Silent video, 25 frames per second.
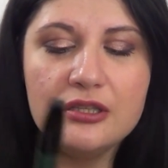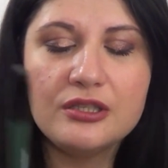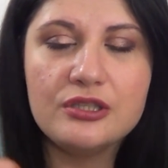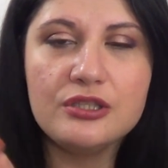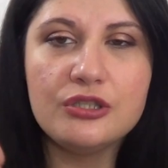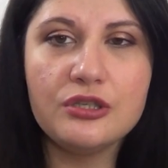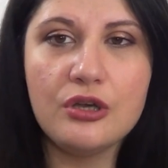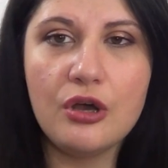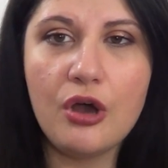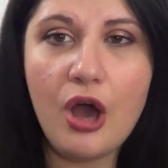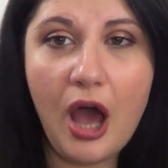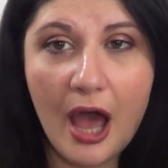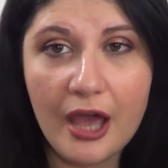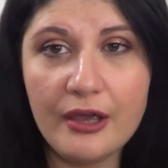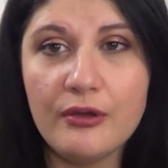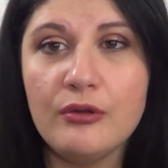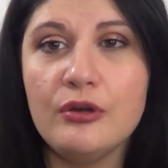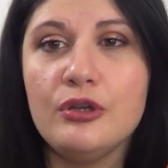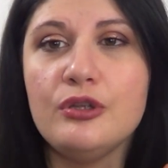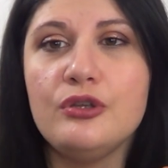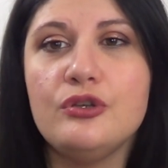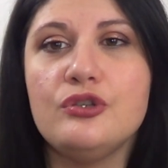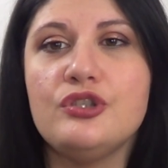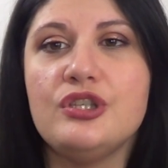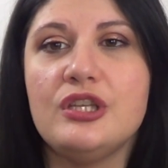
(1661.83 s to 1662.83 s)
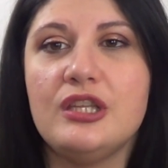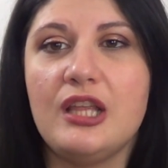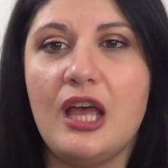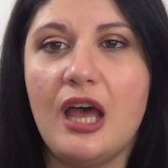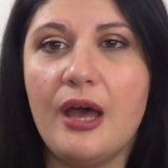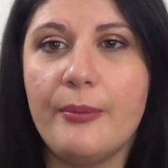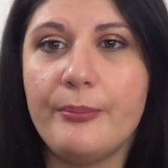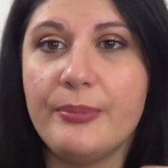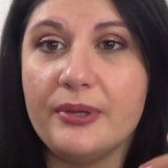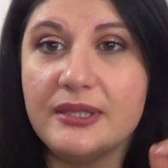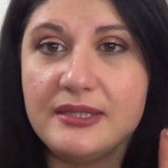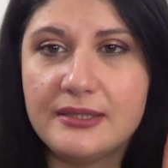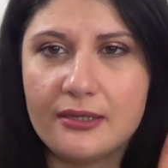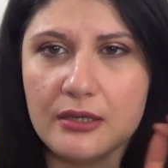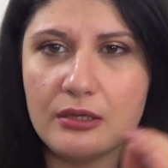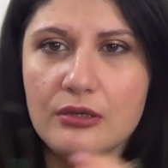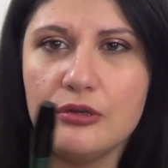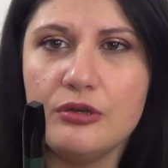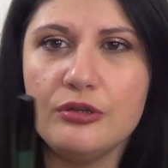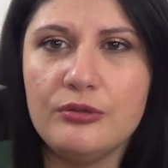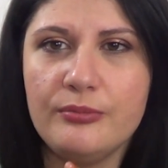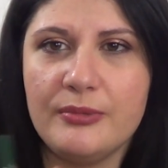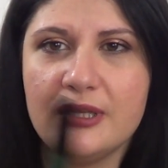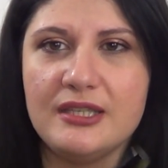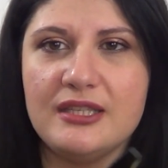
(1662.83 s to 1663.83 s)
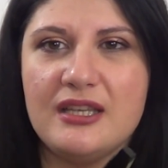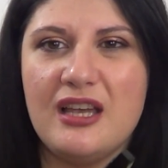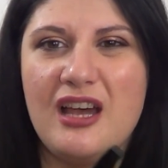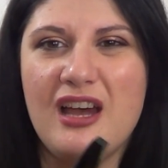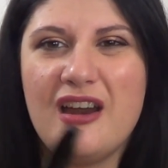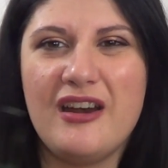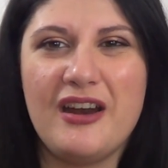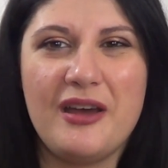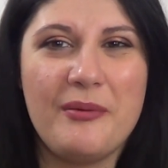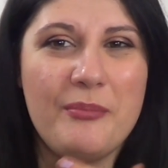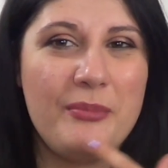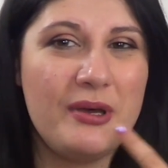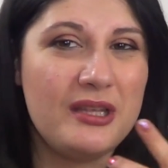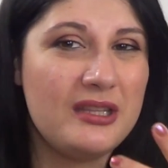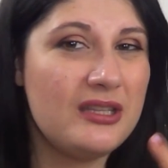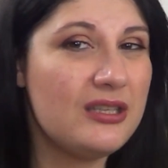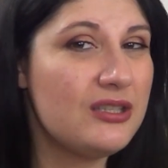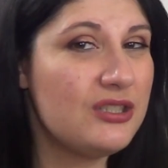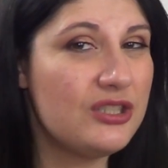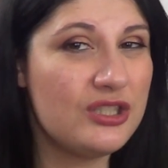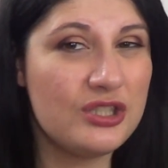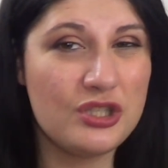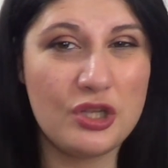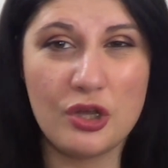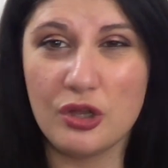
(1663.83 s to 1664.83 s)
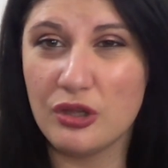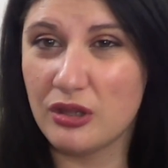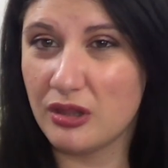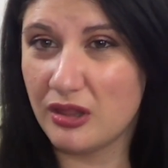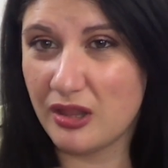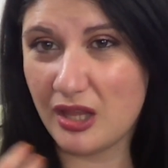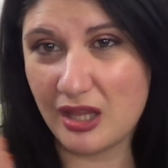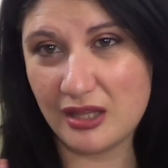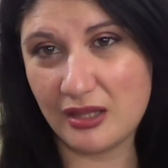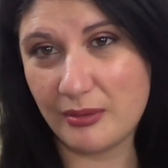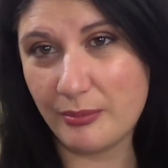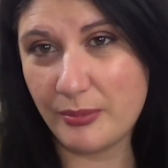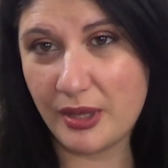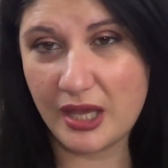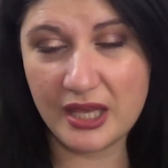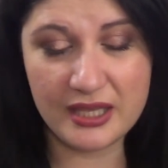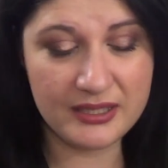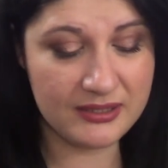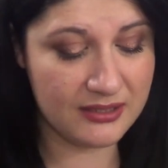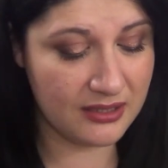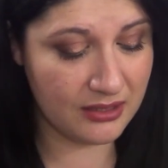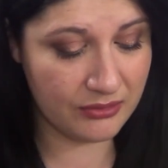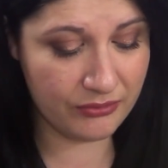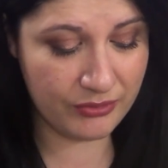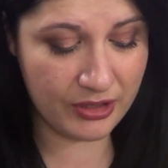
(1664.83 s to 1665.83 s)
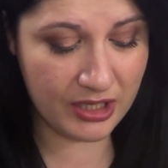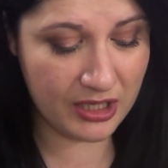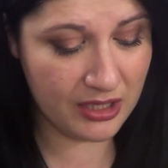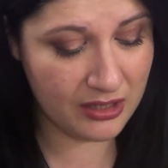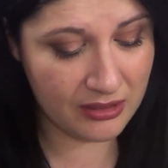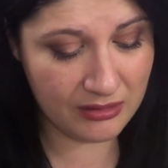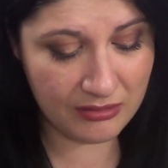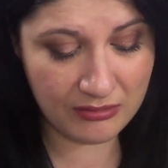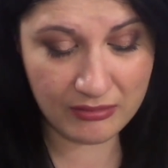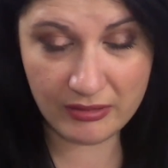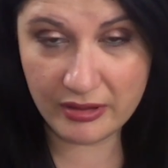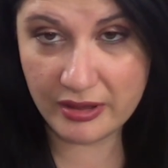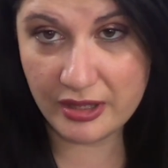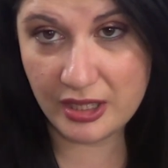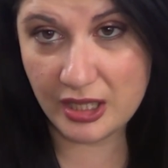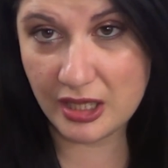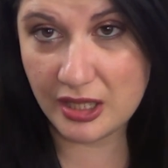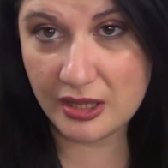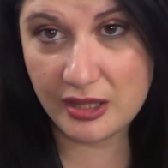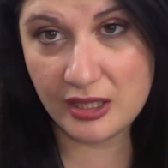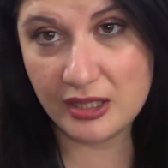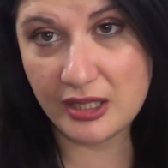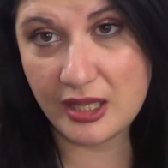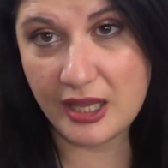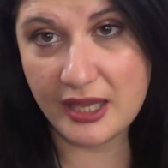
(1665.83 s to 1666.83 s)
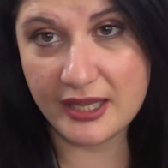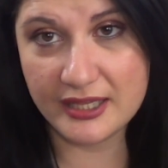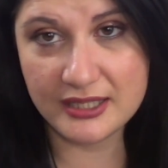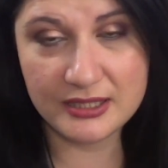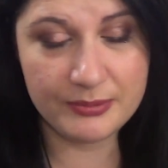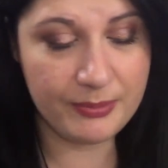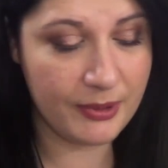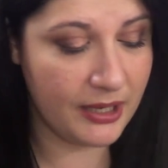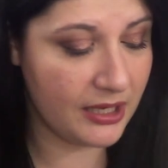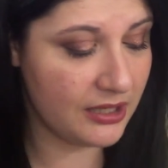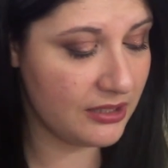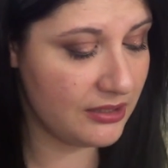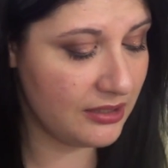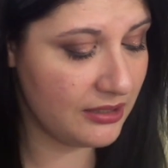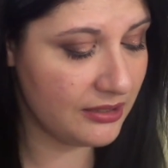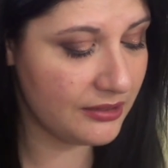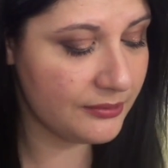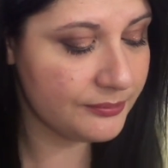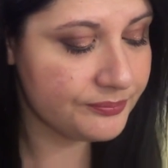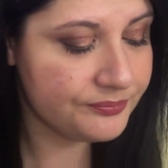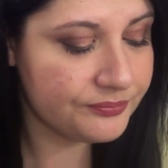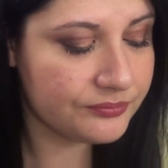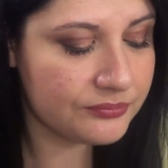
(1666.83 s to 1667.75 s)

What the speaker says: So I will use it up. It's a good mascara, but it's not that amazing green thing that I expected.